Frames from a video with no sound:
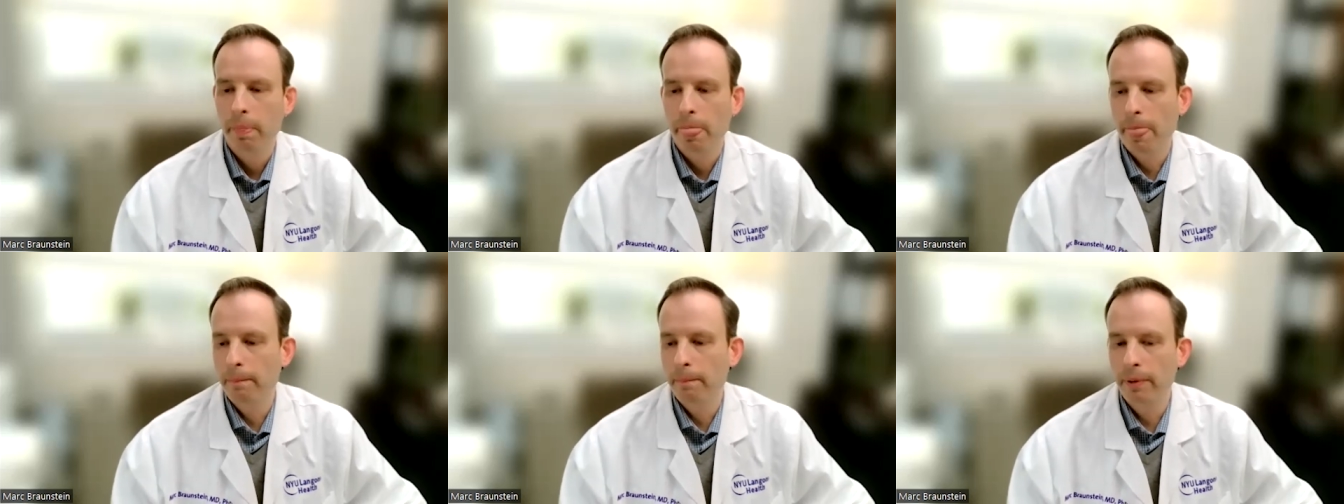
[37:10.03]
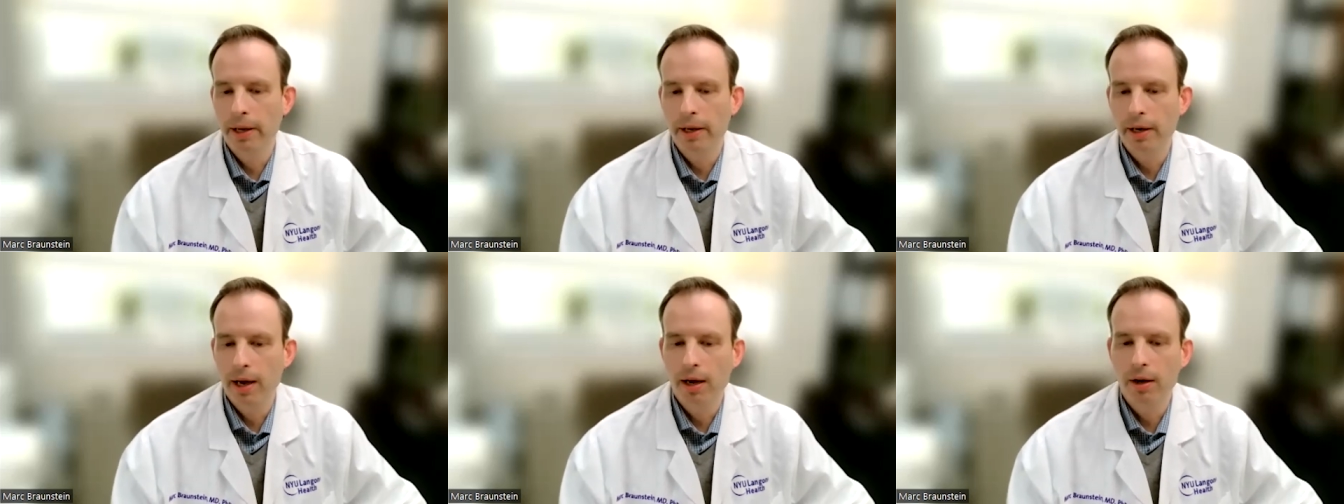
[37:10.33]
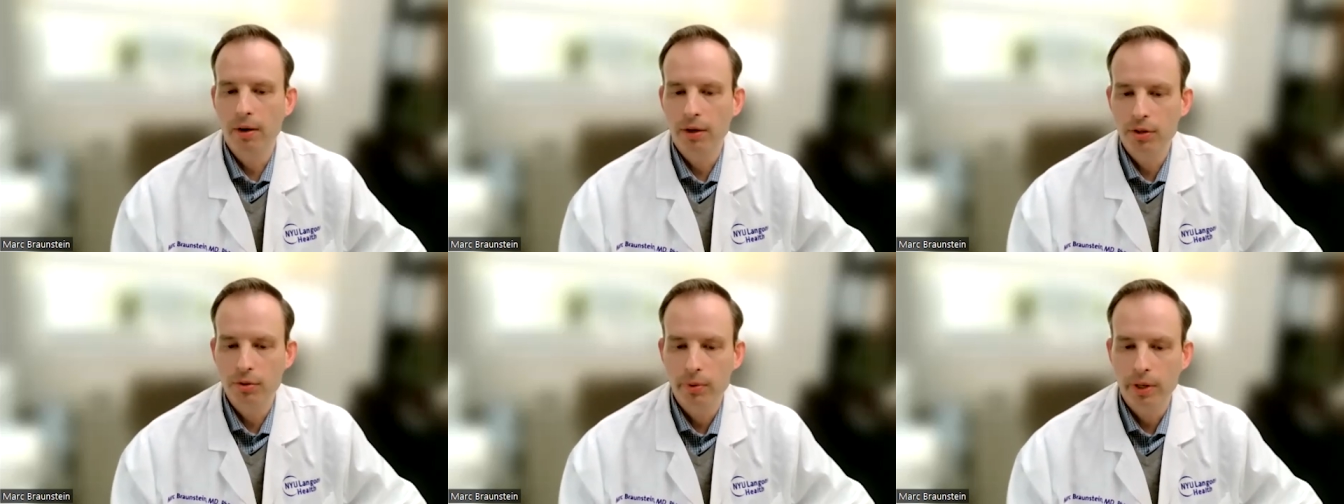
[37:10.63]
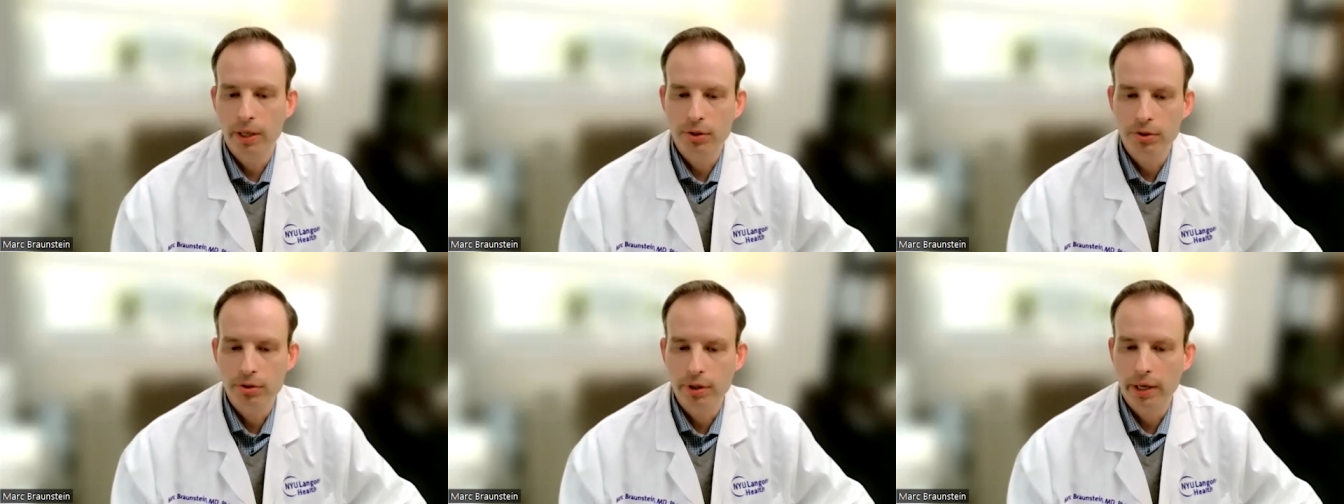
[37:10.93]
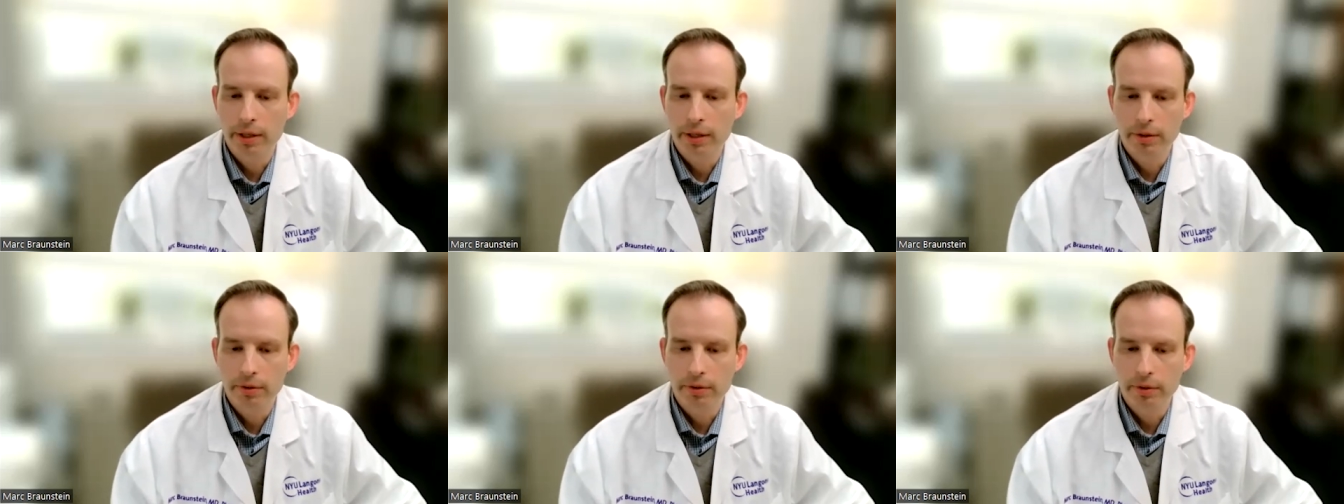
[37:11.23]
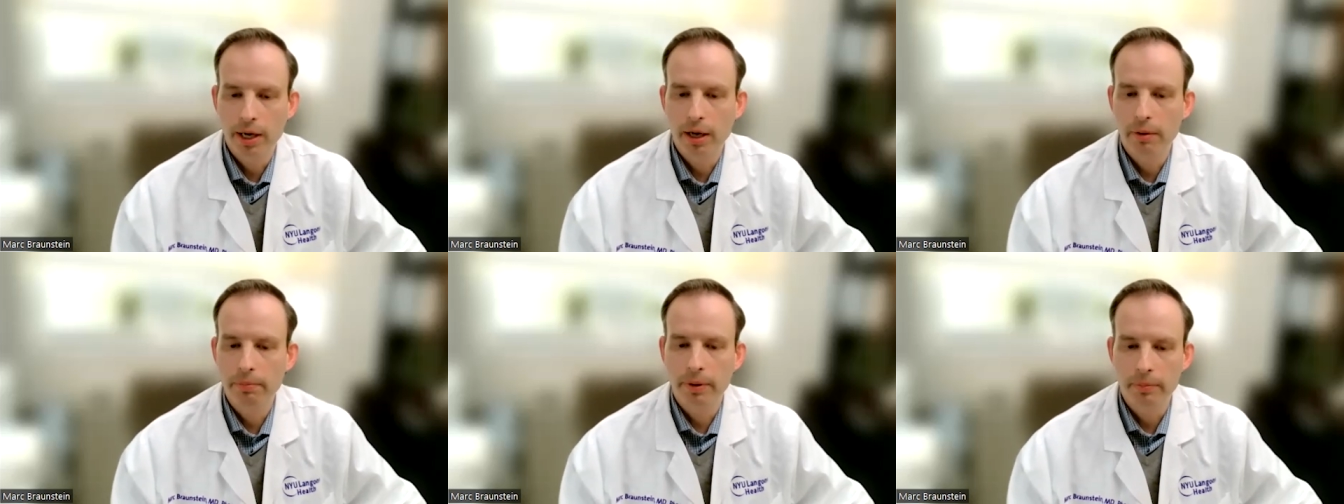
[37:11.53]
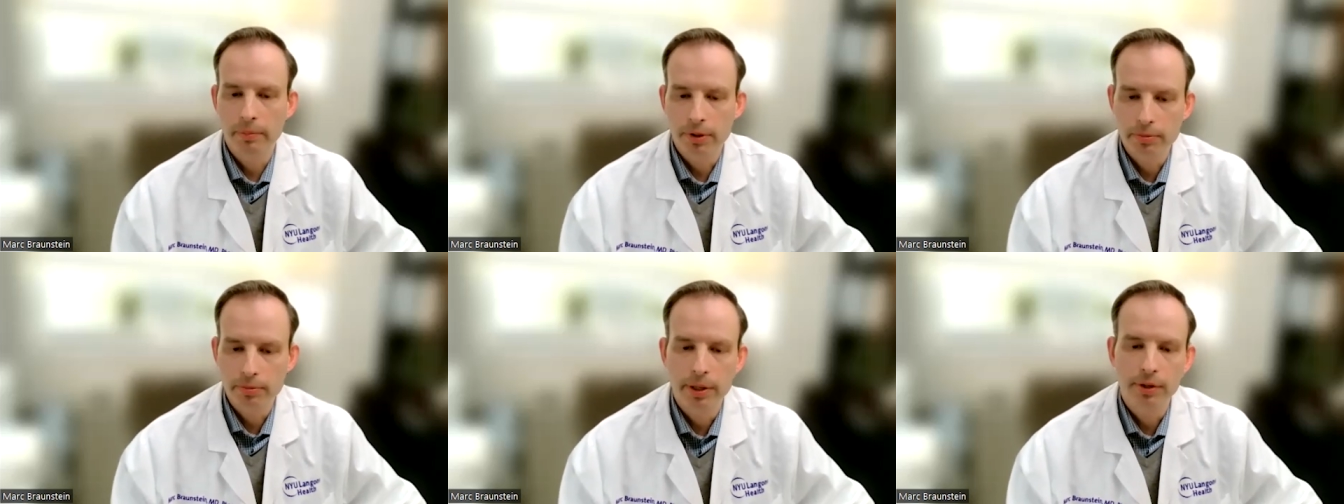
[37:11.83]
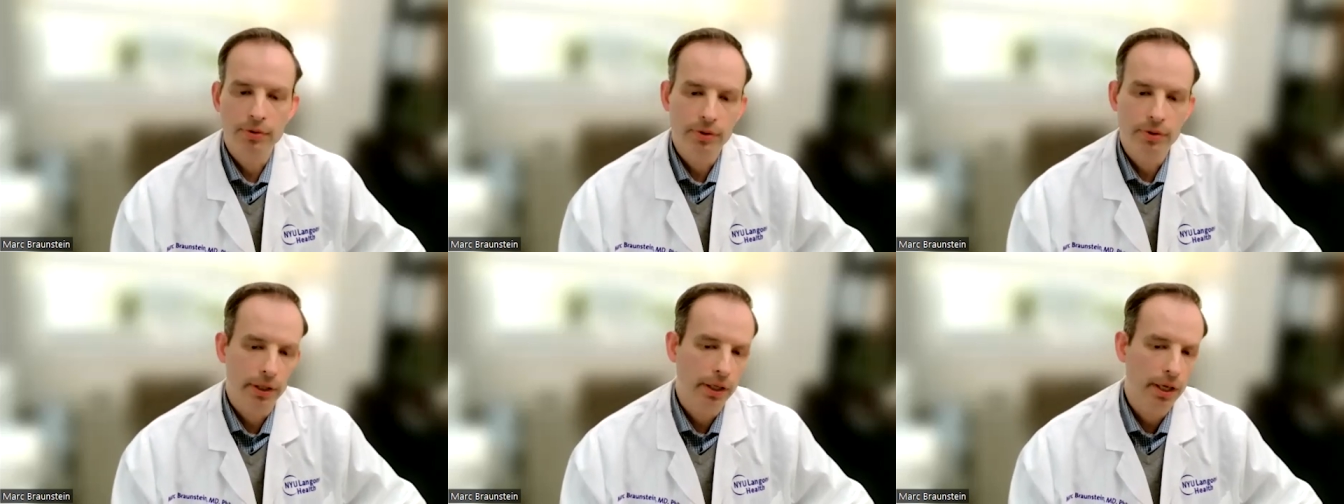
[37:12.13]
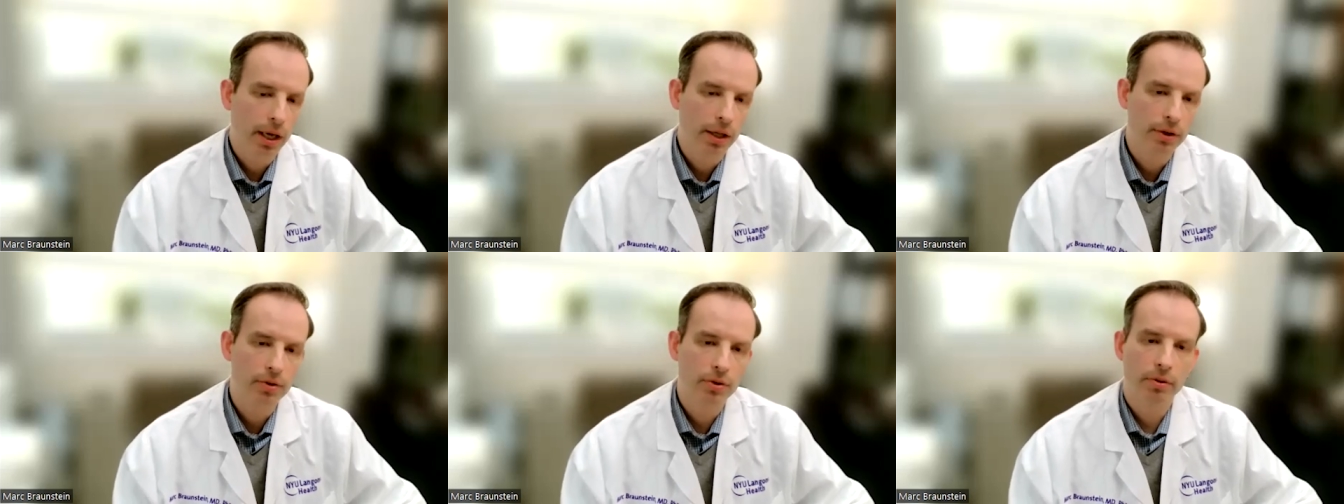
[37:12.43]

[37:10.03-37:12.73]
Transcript: But I always want to try to help them as best I can.